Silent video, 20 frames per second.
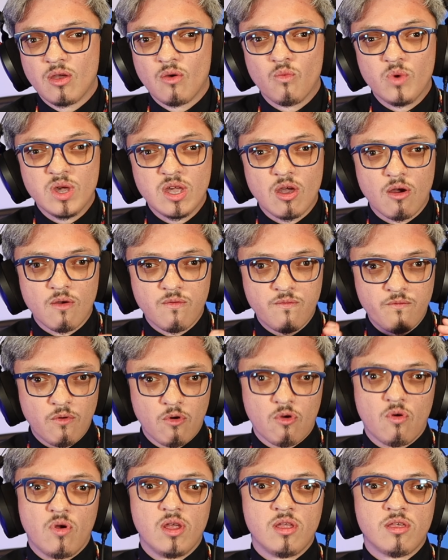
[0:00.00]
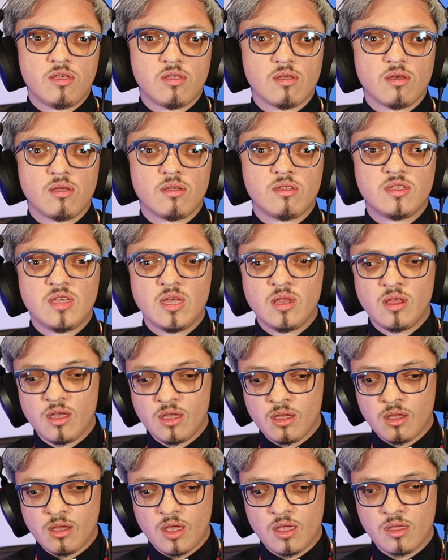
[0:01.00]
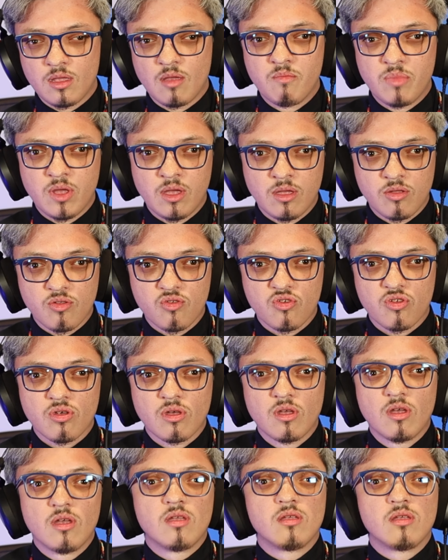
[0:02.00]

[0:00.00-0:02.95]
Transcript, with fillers: we are Forrest, sitting in the bench,